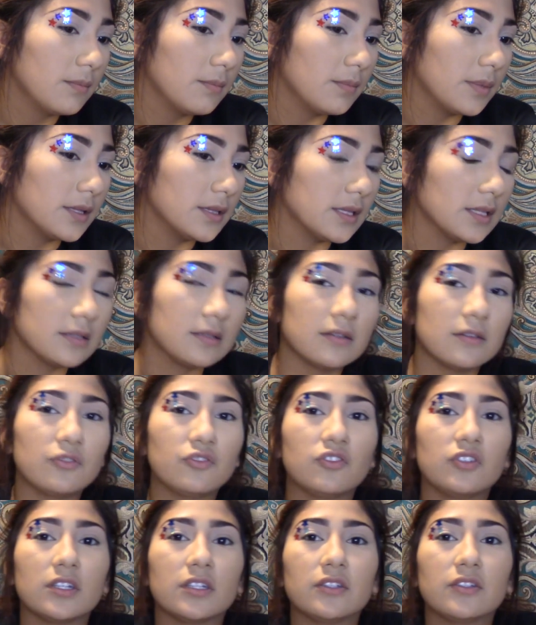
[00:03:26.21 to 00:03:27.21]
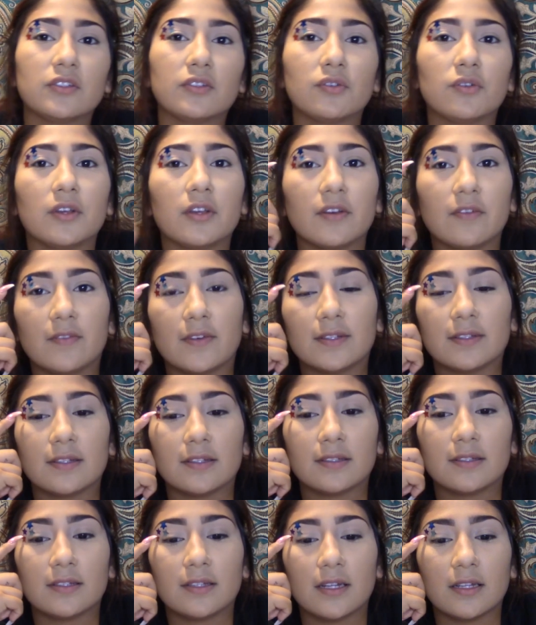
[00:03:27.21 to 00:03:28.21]
But this is just to give us a
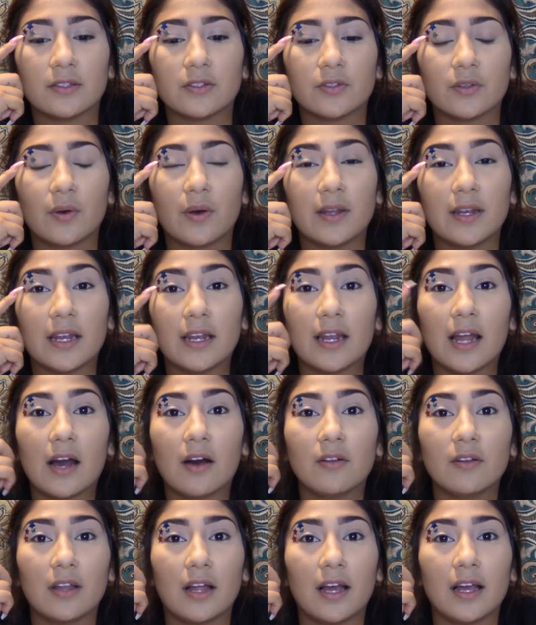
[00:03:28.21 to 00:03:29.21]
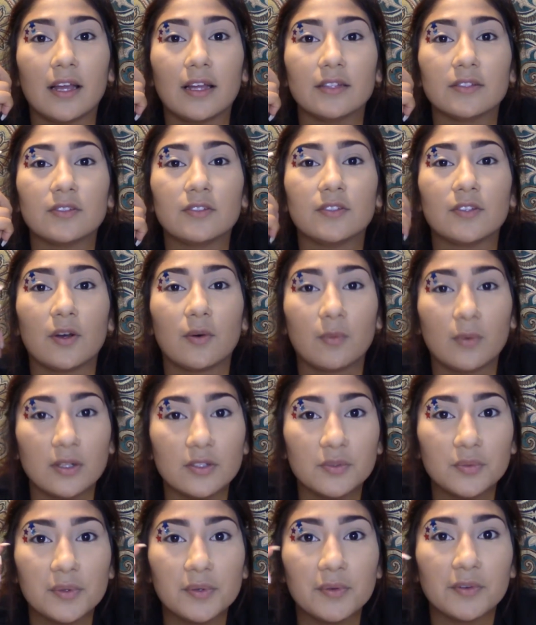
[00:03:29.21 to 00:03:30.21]
stencil and an outline, so
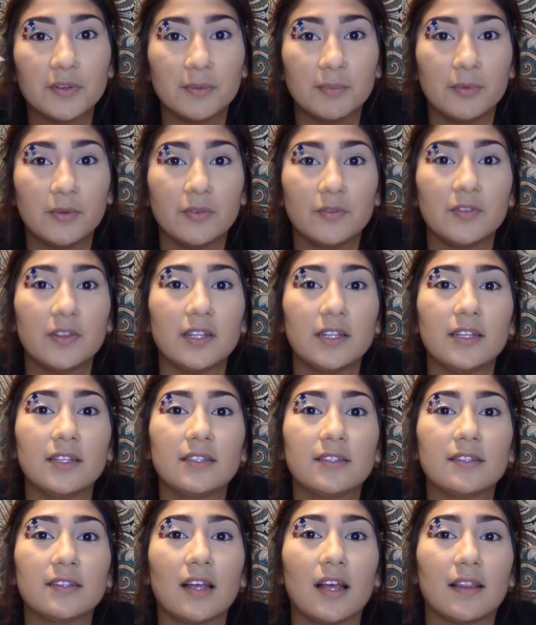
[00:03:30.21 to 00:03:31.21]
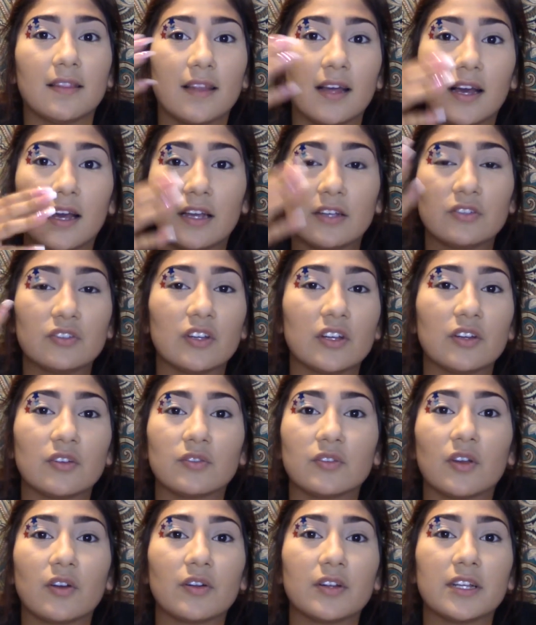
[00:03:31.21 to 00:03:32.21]
once we remove these and the
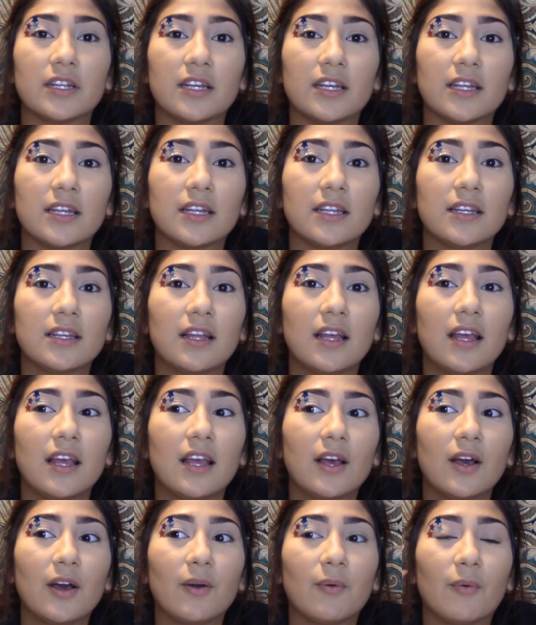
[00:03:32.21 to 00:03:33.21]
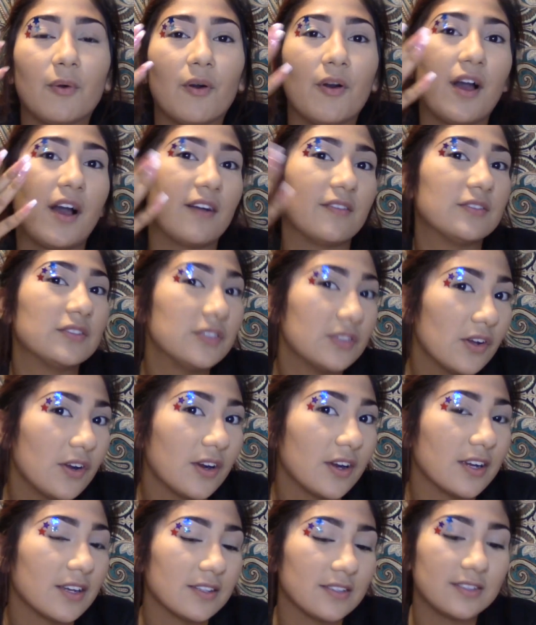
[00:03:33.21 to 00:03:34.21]
eyeshadow's already in, we'll have
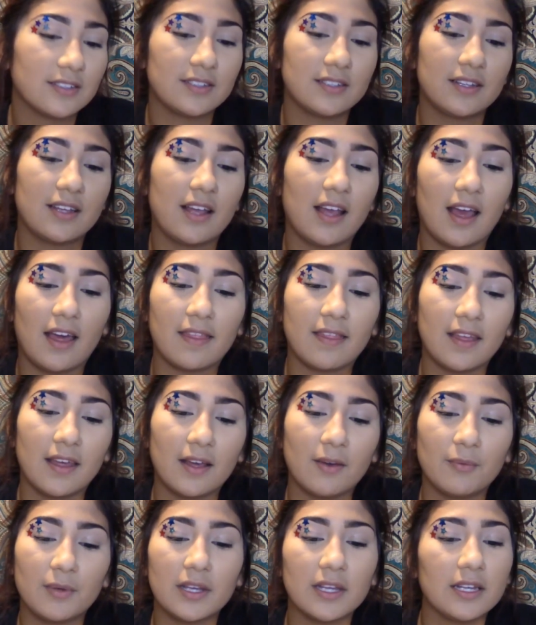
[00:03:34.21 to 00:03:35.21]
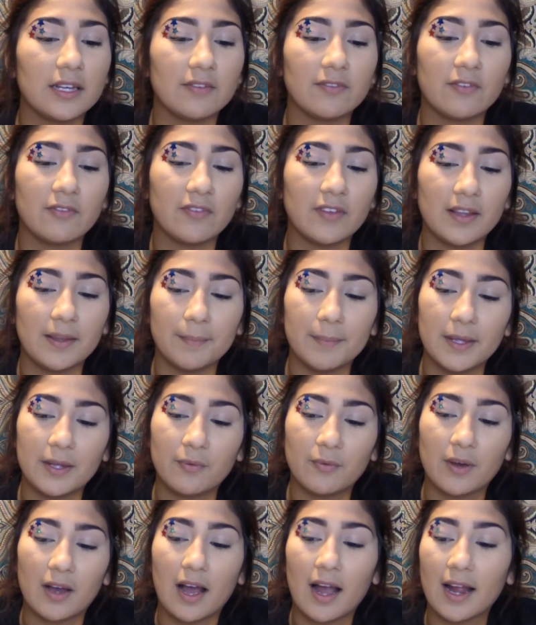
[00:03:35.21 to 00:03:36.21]
stars. And then we can even fill them in
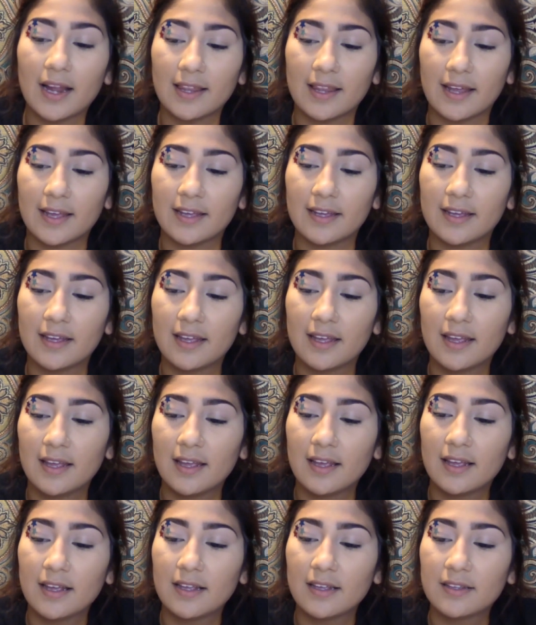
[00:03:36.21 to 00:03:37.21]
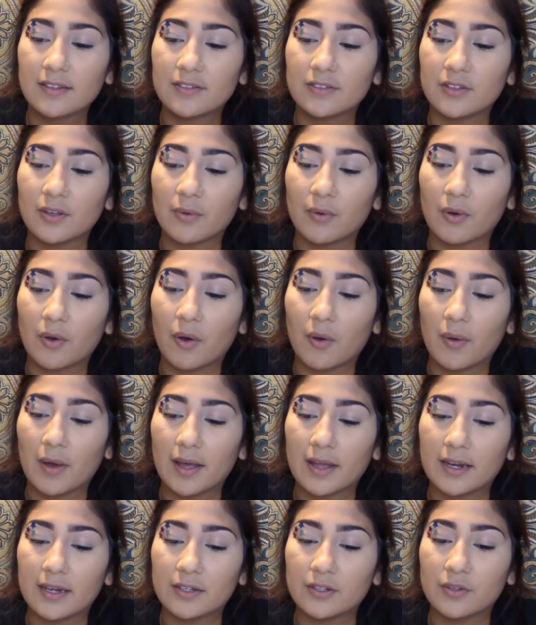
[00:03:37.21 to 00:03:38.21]
with highlight. So we'll go
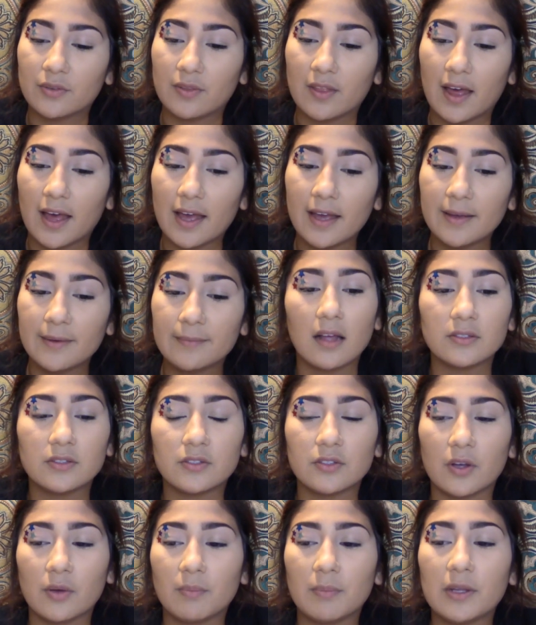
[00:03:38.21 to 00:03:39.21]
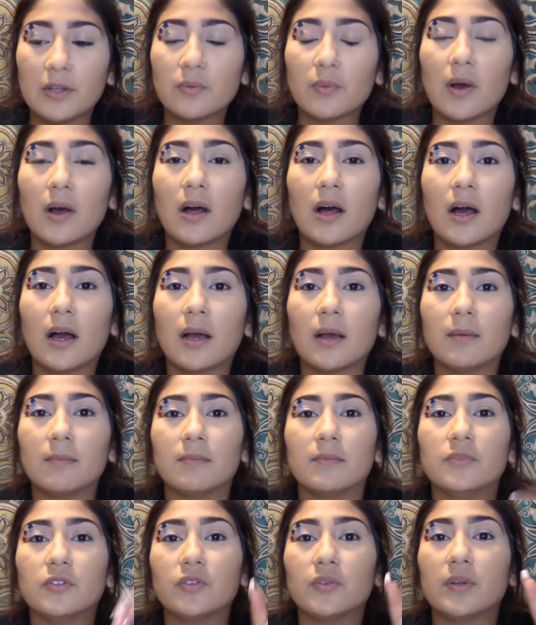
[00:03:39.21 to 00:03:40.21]
ahead and do that. So meanwhile,
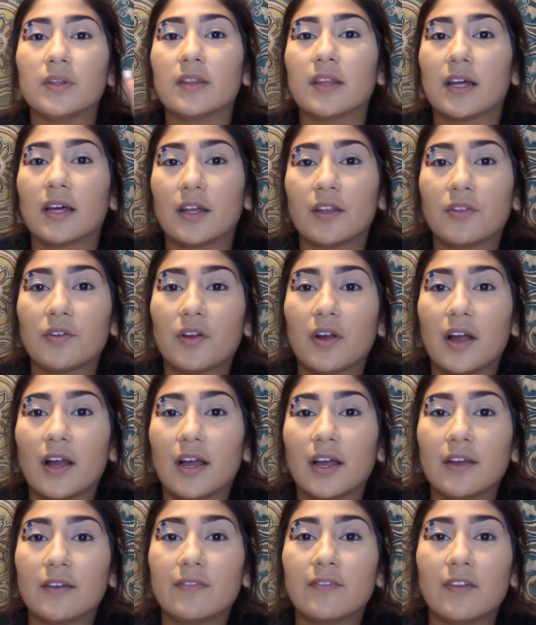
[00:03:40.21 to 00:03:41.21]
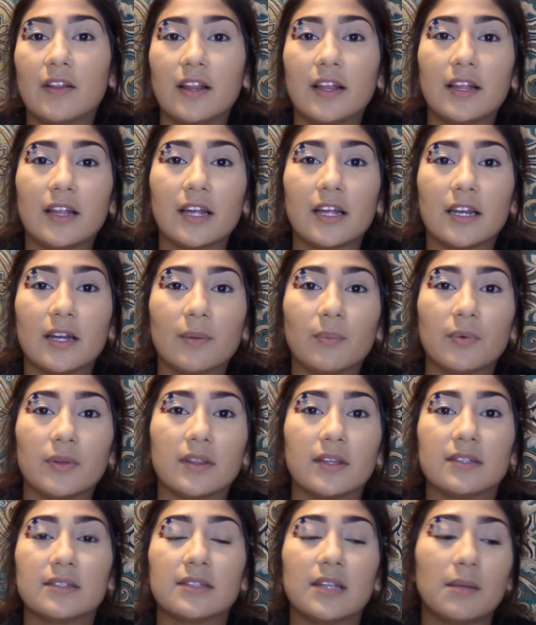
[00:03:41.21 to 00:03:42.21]
I'm doing the other eye, filling it up with
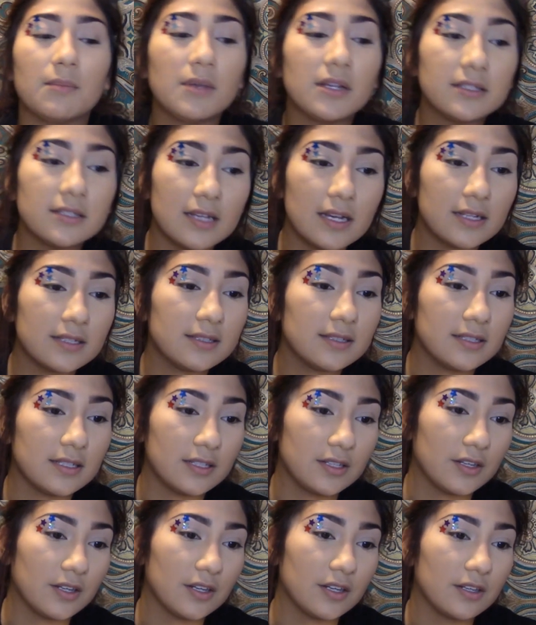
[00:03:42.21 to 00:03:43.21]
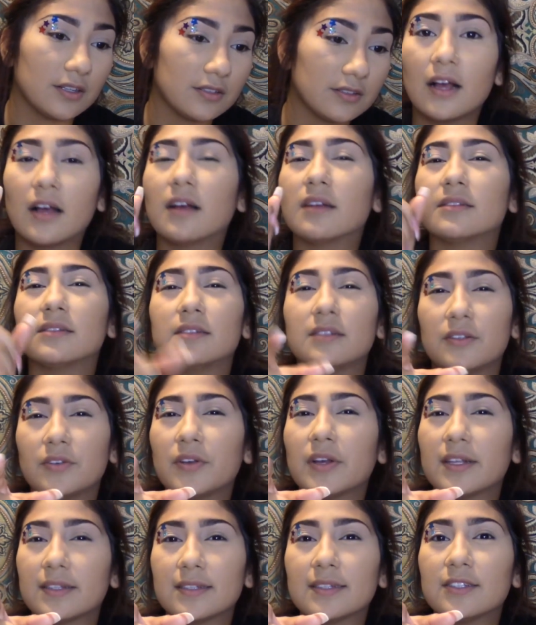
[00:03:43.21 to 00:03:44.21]
the same exact stickers. I'll see you
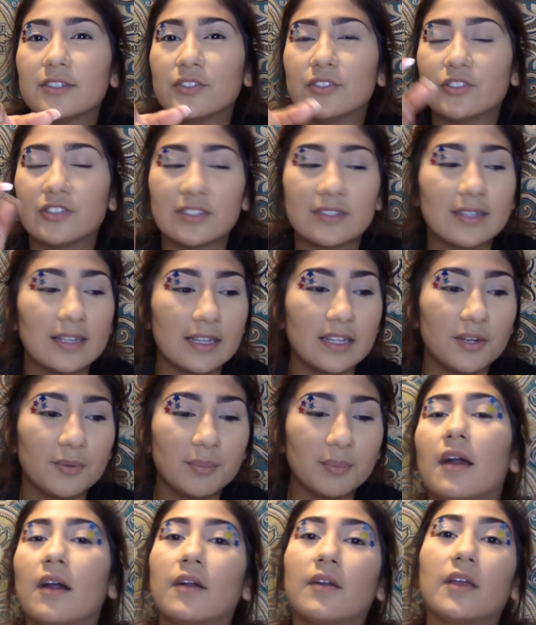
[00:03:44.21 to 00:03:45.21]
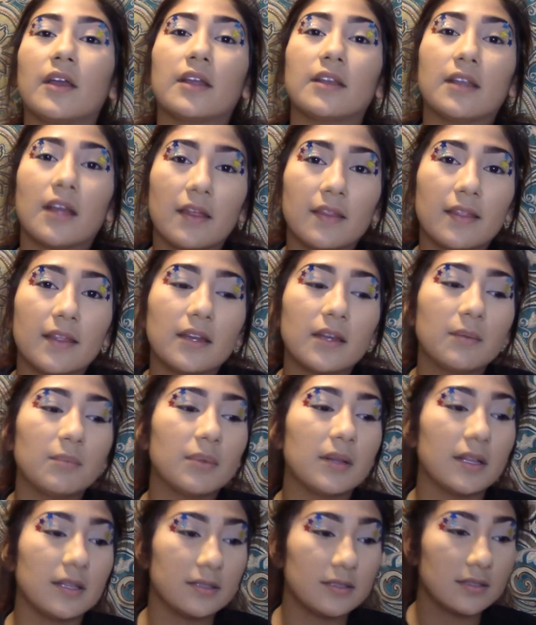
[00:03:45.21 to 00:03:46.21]
guys in just a little Okay, now that I
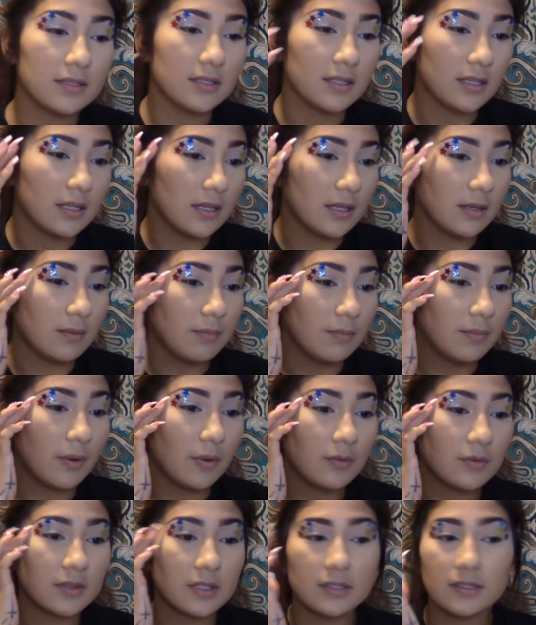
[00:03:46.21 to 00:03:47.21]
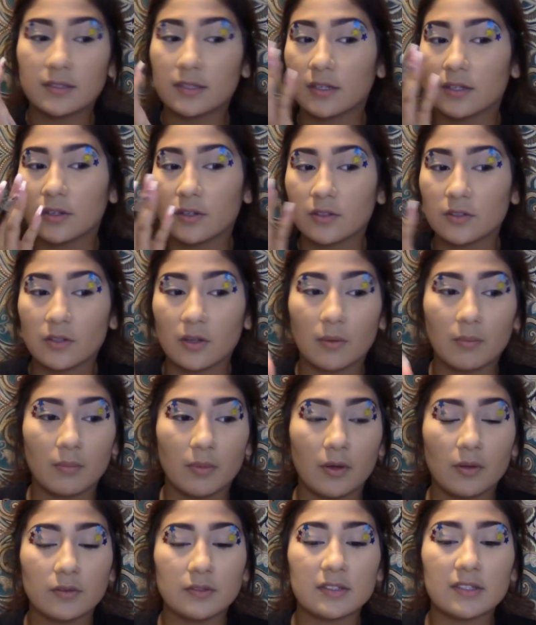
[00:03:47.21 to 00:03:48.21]
placed in both the stickers on
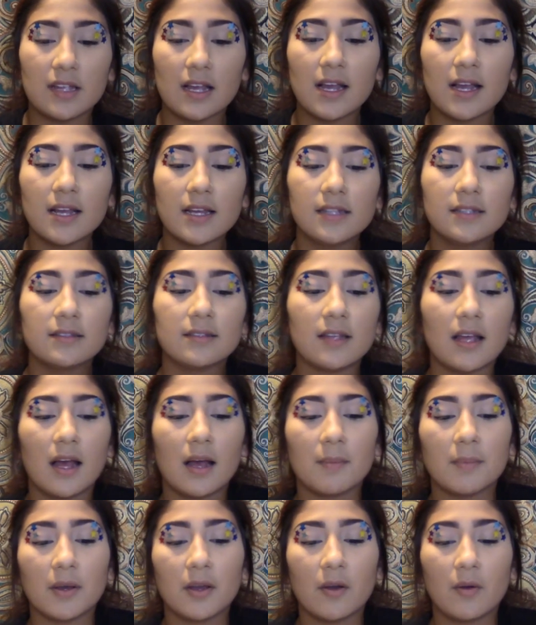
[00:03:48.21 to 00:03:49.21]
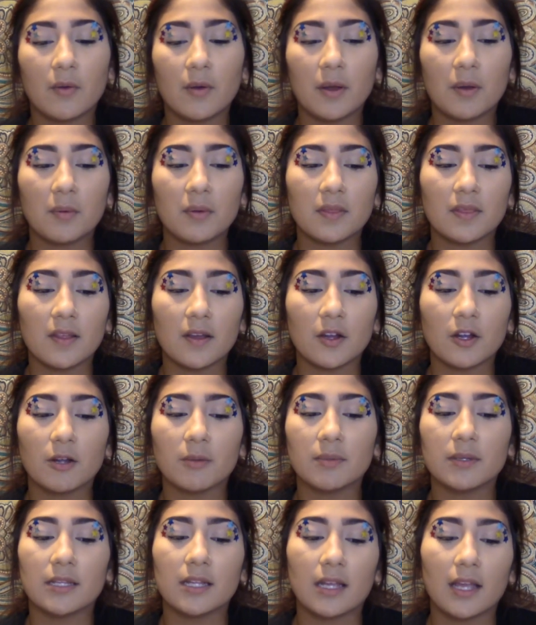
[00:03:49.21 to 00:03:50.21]
both sides, I'm going to go in with the
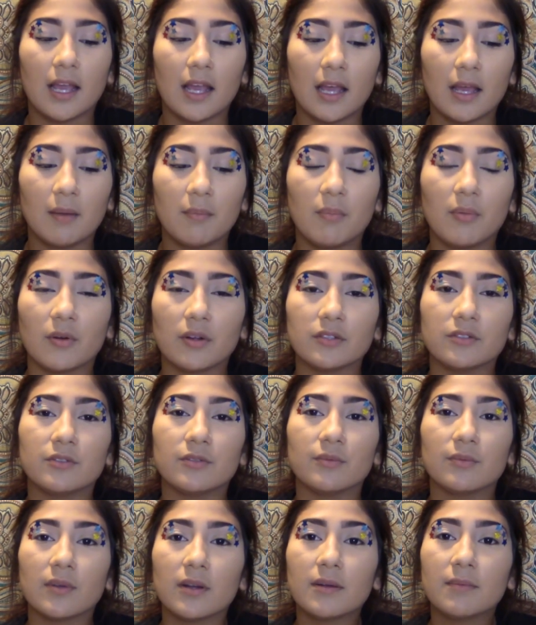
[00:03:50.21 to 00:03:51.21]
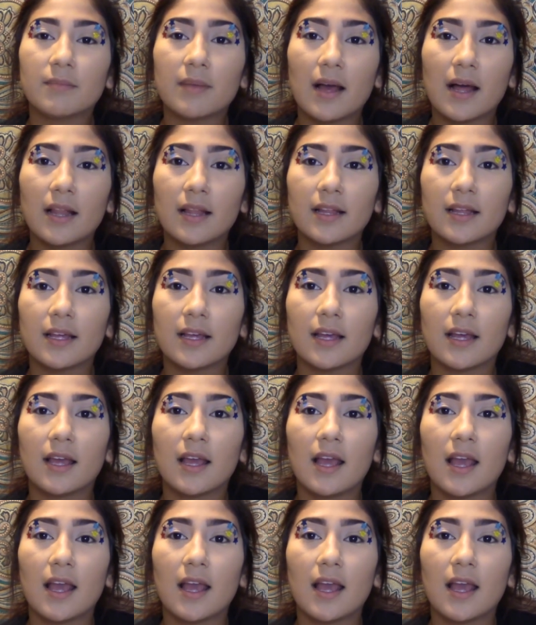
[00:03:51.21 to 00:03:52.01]
Urban Decay Born to Run palette.